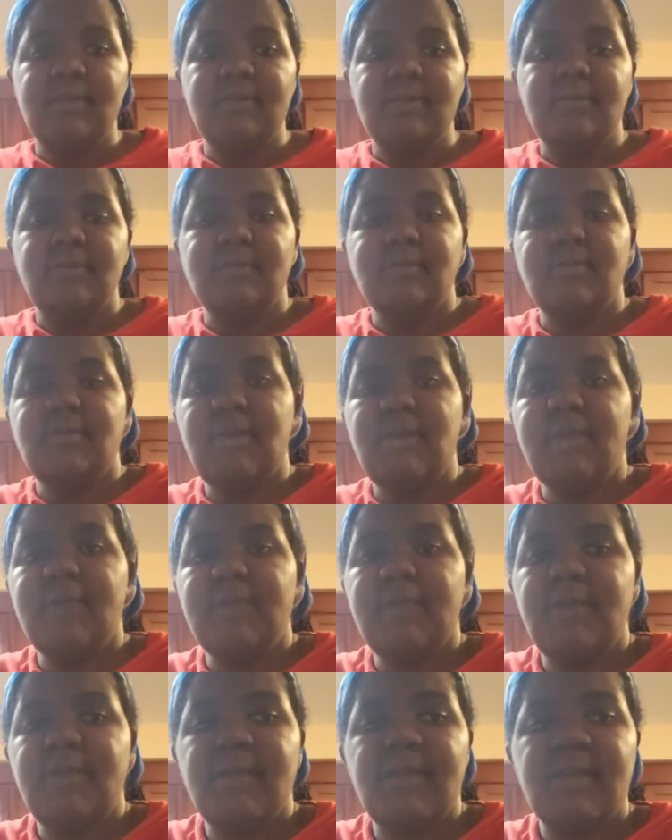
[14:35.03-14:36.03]
So that
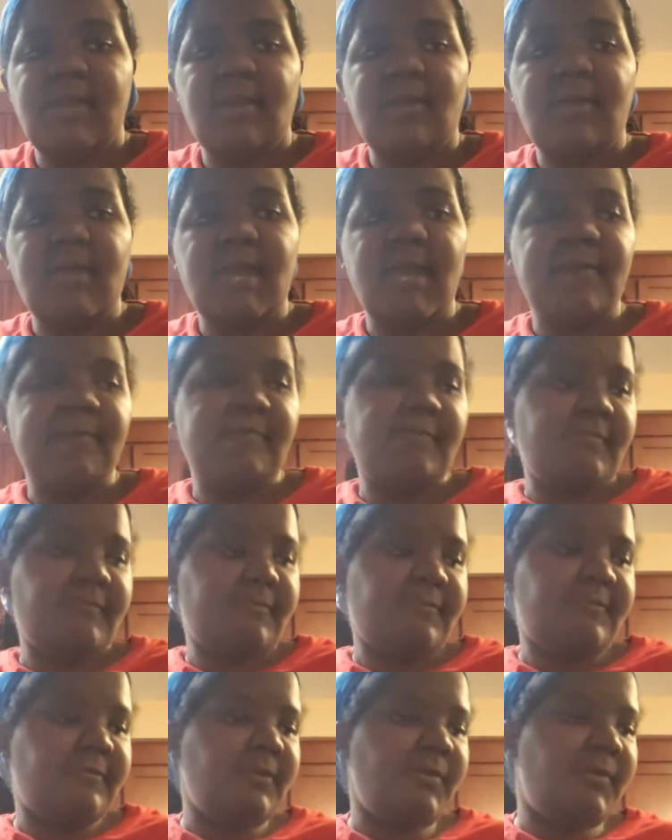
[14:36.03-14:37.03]
way you can already have.
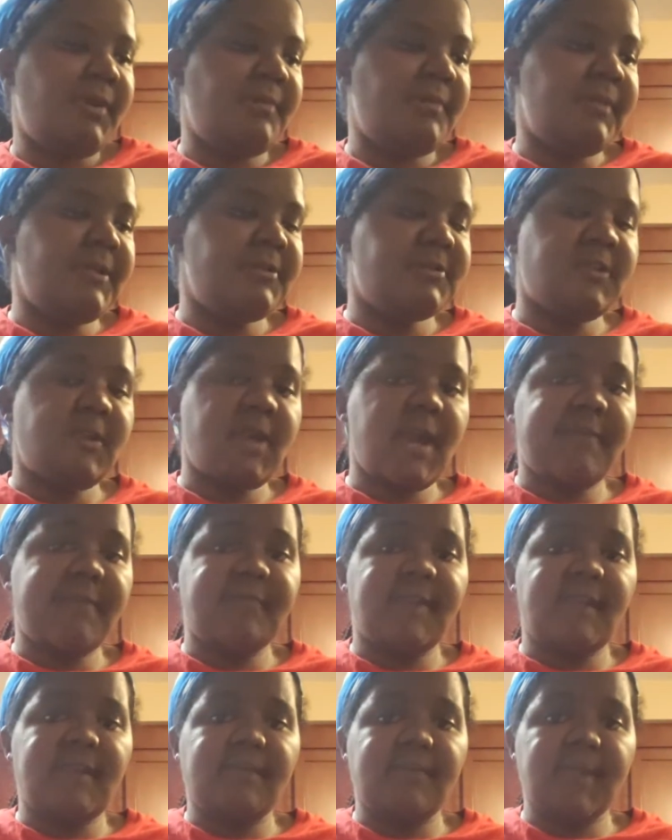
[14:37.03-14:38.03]
So you want to make sure you
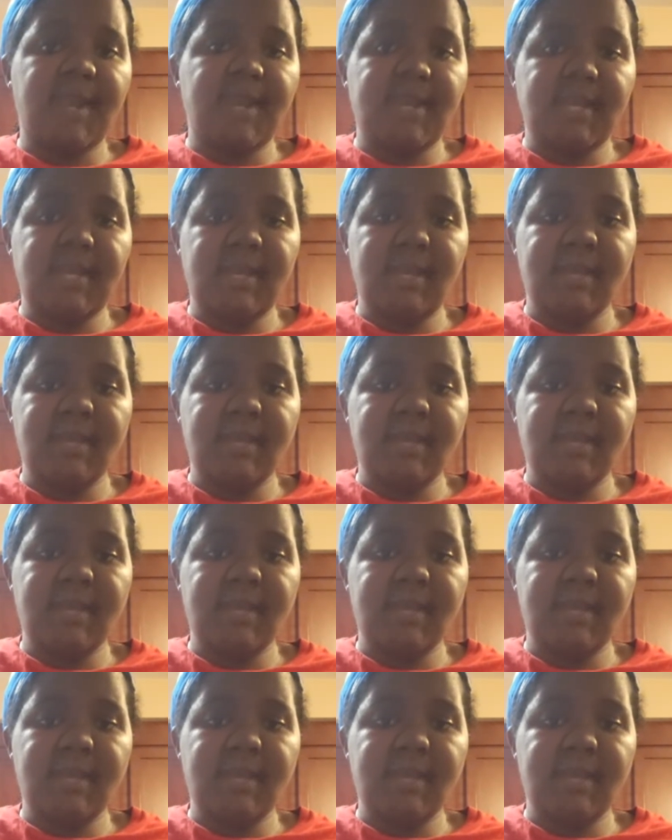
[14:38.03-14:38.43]
have that ready